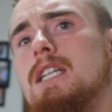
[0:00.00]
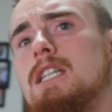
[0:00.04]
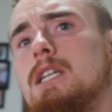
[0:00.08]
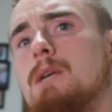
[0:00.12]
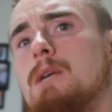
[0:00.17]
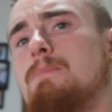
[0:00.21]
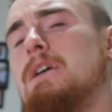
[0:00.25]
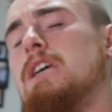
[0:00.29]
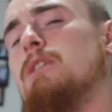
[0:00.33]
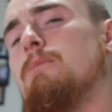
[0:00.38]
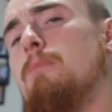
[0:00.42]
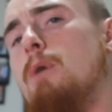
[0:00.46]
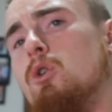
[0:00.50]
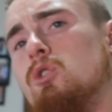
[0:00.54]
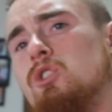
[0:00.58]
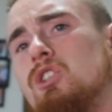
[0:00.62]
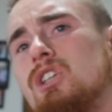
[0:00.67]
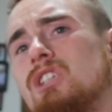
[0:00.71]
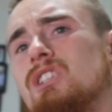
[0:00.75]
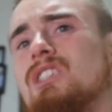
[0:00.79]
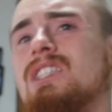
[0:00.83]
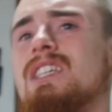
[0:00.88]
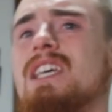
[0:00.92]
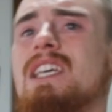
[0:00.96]
to be the
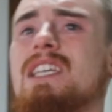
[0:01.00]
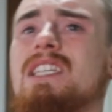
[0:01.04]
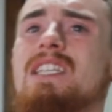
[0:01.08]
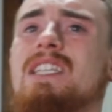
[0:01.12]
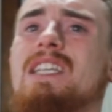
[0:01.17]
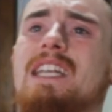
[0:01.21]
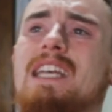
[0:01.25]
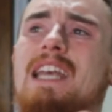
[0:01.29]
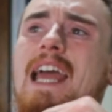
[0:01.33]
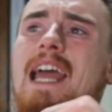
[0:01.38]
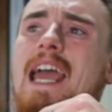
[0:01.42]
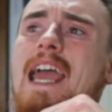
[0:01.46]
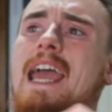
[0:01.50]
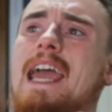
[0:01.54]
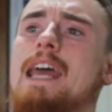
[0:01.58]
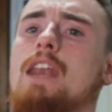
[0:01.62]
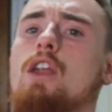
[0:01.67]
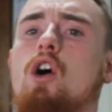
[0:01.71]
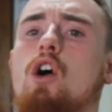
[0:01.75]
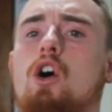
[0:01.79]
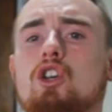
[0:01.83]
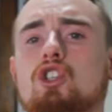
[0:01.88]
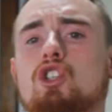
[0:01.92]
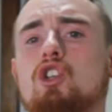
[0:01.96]
most consistent
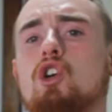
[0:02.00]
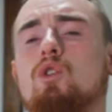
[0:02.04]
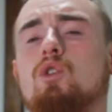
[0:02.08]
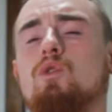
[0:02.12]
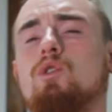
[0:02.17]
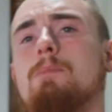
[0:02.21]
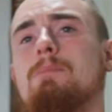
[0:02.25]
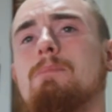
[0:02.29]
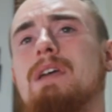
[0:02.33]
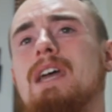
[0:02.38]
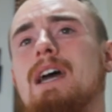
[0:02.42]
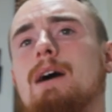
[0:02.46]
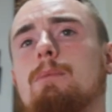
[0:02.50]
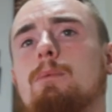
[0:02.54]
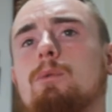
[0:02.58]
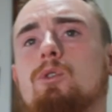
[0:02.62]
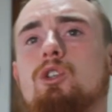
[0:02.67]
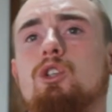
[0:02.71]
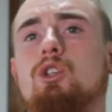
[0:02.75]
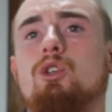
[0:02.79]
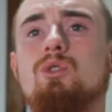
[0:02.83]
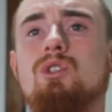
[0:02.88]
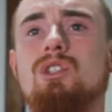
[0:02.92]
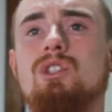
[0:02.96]
and also to be
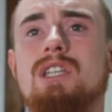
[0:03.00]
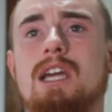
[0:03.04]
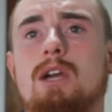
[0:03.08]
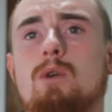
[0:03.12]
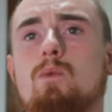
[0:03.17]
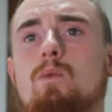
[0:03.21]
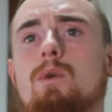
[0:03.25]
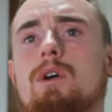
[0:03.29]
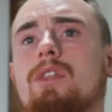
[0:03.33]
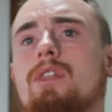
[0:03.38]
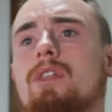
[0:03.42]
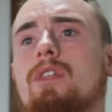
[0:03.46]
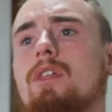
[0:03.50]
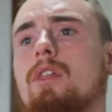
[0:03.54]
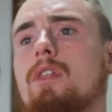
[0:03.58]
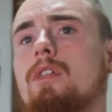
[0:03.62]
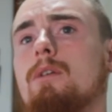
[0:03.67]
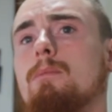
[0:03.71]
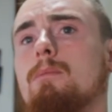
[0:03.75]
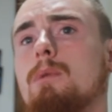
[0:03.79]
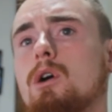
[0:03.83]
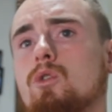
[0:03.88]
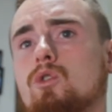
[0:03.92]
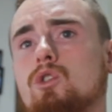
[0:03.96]
able to stick with
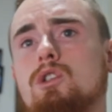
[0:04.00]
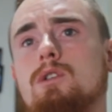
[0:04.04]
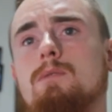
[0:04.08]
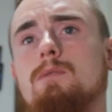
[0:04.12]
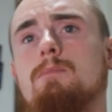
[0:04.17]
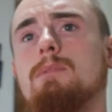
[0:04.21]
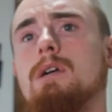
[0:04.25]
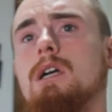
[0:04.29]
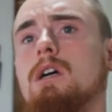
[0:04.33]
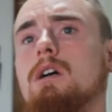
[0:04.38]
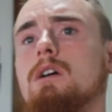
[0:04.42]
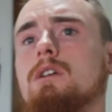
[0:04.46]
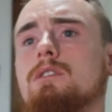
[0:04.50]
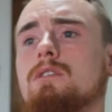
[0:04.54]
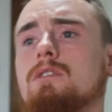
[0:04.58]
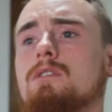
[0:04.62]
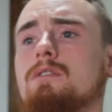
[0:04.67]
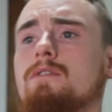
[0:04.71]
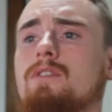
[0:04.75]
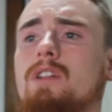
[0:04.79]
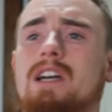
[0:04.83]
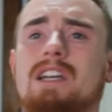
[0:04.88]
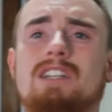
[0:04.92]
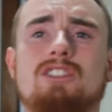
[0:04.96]
the most. Because
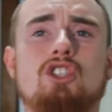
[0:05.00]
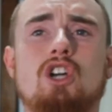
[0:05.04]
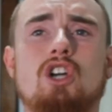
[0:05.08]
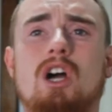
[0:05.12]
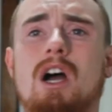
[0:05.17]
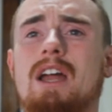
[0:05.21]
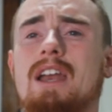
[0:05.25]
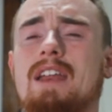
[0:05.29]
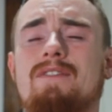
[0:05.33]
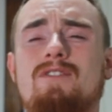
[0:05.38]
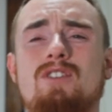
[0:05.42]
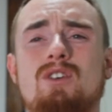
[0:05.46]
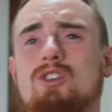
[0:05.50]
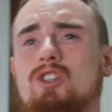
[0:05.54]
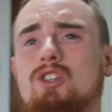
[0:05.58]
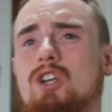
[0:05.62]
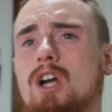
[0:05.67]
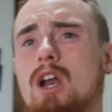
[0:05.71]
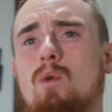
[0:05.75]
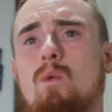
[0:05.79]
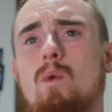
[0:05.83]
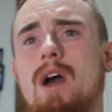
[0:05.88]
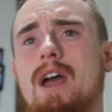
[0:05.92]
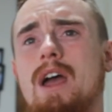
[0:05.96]
of like trying, if you
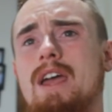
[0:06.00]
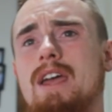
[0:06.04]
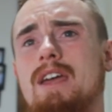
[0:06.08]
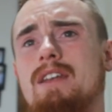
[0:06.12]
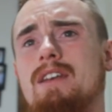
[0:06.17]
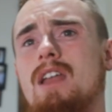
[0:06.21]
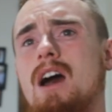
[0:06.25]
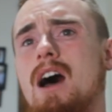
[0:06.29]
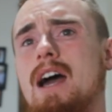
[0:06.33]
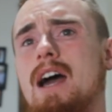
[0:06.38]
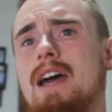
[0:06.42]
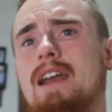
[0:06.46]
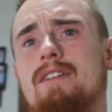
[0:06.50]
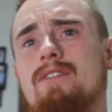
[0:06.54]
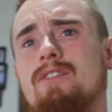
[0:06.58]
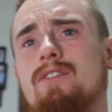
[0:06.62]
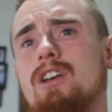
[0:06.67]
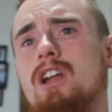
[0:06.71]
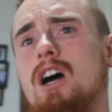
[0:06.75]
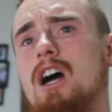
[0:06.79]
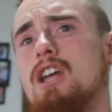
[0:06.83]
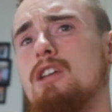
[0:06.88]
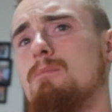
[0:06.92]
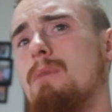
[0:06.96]
try to weigh at night
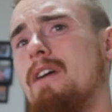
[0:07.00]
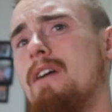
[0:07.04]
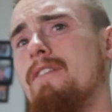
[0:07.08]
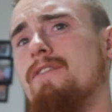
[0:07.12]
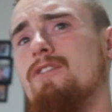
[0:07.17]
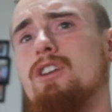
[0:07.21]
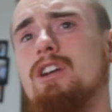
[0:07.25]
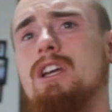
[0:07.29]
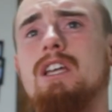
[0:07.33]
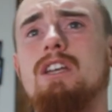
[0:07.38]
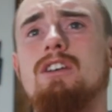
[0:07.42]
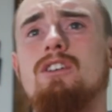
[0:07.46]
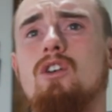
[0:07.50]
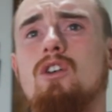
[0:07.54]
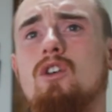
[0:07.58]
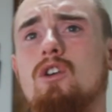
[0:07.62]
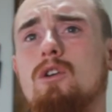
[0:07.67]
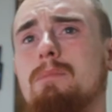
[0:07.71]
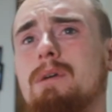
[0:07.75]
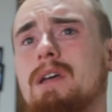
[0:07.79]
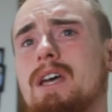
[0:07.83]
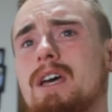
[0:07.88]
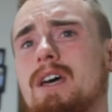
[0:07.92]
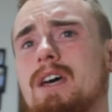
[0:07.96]
every night, you might forget and go
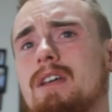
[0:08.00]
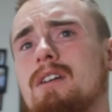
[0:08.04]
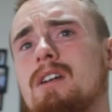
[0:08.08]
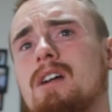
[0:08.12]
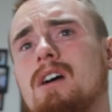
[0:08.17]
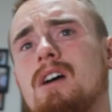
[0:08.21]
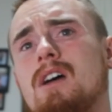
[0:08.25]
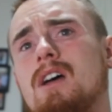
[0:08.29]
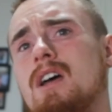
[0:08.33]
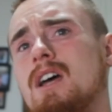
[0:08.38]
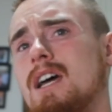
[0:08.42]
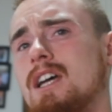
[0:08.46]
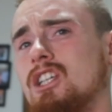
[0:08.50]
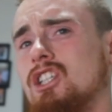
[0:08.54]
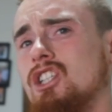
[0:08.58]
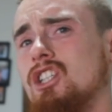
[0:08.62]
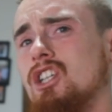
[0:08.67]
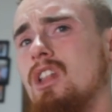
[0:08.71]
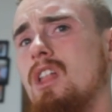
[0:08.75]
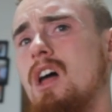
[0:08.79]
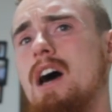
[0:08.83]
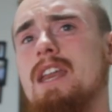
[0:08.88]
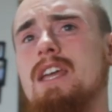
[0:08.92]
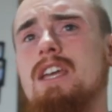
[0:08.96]
to bed. It's
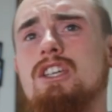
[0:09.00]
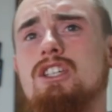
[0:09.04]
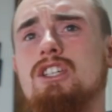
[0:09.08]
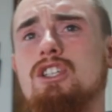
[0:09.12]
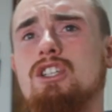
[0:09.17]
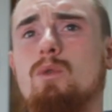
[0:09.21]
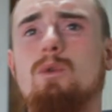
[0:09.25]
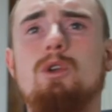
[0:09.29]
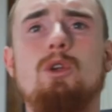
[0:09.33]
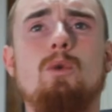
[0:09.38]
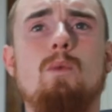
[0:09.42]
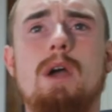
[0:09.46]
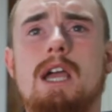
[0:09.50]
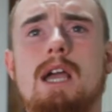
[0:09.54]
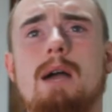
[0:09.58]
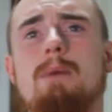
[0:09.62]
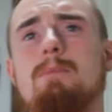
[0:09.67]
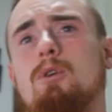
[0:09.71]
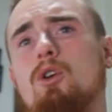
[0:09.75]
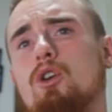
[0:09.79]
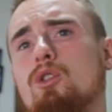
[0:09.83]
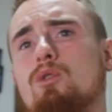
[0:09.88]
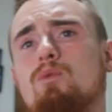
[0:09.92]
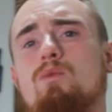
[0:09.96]
just a lot easier when you wake up
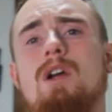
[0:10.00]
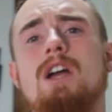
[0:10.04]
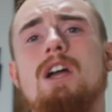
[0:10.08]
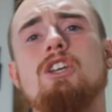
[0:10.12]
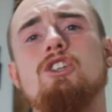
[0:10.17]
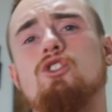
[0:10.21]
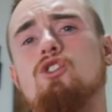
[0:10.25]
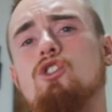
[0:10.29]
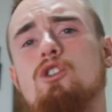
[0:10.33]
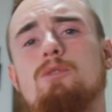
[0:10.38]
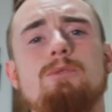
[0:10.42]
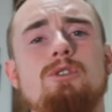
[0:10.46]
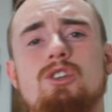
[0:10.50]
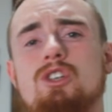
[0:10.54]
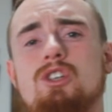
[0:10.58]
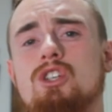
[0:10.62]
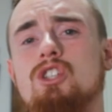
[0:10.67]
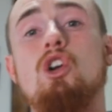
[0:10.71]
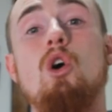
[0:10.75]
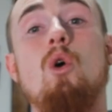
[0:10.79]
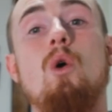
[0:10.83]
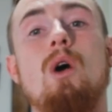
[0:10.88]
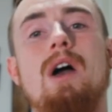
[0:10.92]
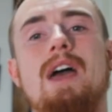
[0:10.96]
and go to the restroom. You
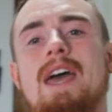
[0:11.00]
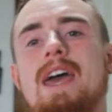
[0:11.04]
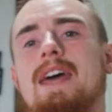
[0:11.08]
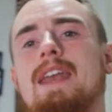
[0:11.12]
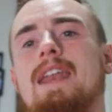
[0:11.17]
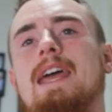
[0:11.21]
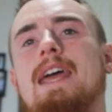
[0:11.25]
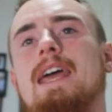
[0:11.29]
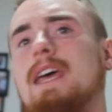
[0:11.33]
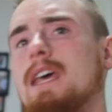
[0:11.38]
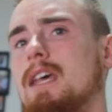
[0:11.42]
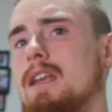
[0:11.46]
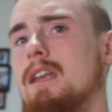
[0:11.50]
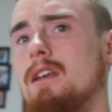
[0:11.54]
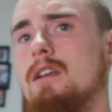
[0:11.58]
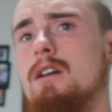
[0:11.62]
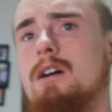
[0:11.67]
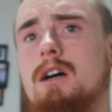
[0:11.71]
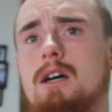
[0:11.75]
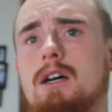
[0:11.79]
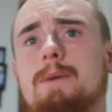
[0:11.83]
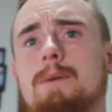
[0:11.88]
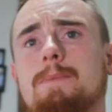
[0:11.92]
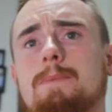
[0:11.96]
just go ahead and
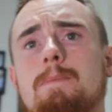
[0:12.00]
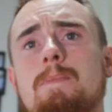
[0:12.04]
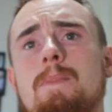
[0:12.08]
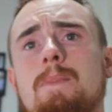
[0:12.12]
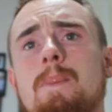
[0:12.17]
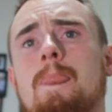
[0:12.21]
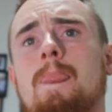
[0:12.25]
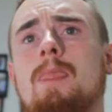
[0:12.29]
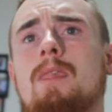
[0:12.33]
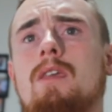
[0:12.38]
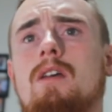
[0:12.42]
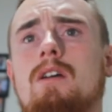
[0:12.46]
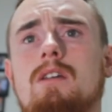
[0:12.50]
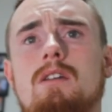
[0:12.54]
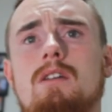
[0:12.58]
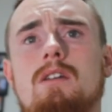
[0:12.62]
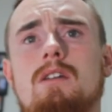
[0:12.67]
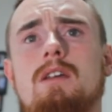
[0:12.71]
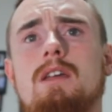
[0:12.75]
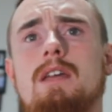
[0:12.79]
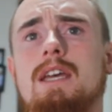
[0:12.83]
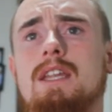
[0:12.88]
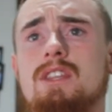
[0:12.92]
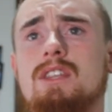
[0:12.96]
uh,
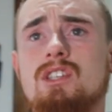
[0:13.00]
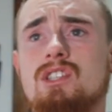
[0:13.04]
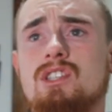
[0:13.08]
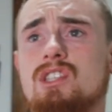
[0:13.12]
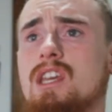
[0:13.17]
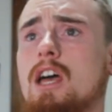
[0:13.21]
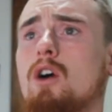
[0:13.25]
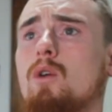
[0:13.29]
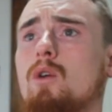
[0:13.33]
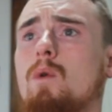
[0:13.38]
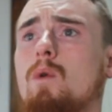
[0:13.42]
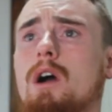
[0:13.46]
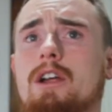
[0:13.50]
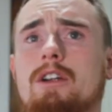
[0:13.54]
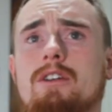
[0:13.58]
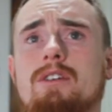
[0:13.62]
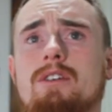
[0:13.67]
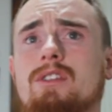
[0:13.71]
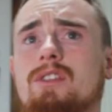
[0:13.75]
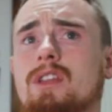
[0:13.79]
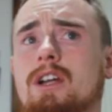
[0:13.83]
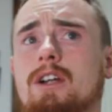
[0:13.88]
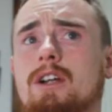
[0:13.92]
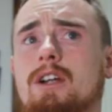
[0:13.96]
hit the scale while
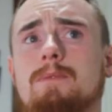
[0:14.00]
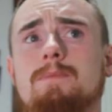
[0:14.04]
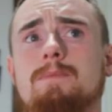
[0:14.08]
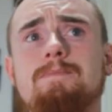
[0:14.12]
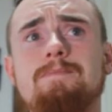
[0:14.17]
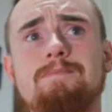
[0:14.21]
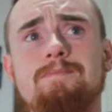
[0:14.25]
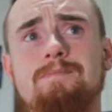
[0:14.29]
you're in there.